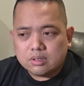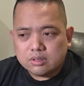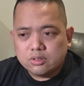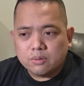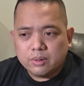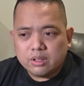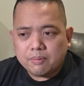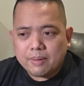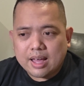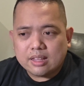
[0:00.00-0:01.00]
took me the
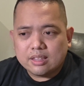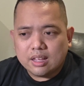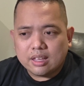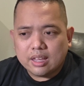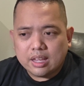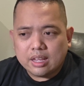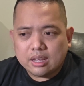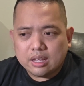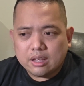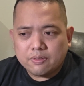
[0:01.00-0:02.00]
path that
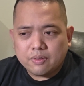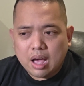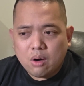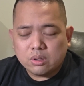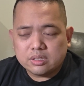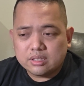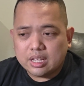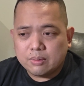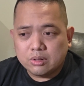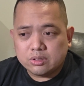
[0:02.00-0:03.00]
hey, if I wasn't
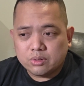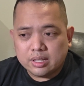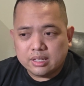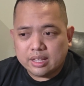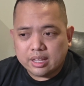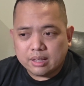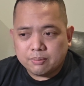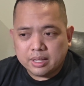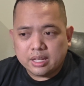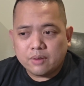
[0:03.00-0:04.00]
able to really like
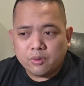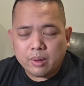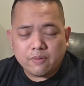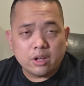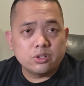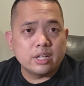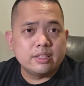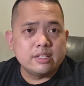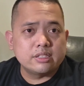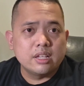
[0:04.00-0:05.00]
be there for my father, at
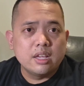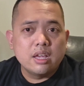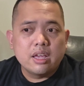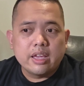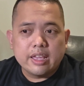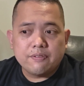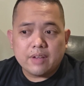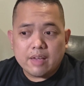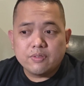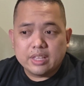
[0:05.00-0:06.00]
least if
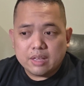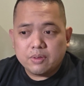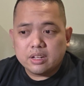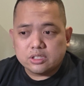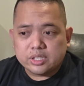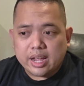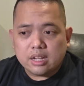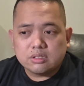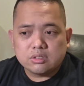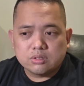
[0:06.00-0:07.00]
I've given a
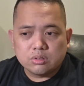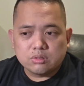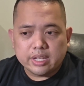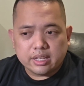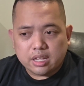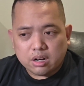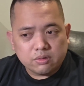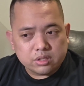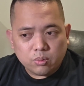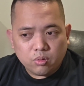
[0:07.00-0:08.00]
chance to take care
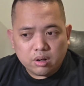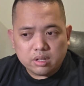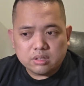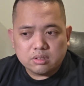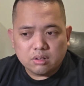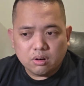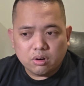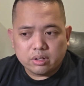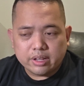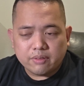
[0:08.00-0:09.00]
of someone
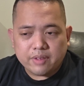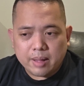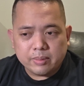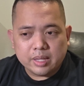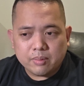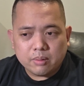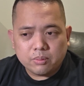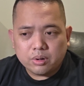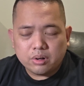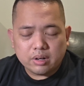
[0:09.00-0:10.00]
or their family
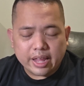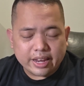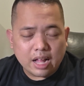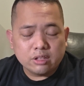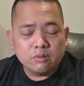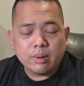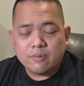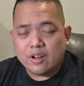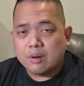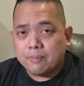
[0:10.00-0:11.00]
member, I'll do my
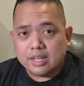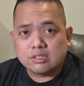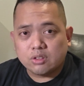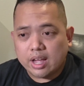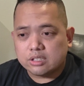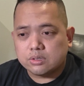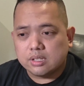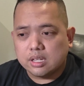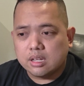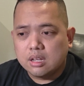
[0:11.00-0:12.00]
very best to
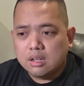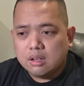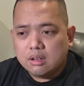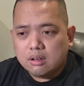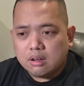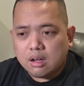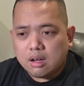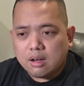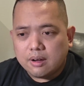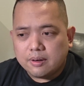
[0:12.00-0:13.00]
actually
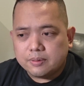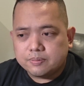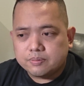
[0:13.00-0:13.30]
uh,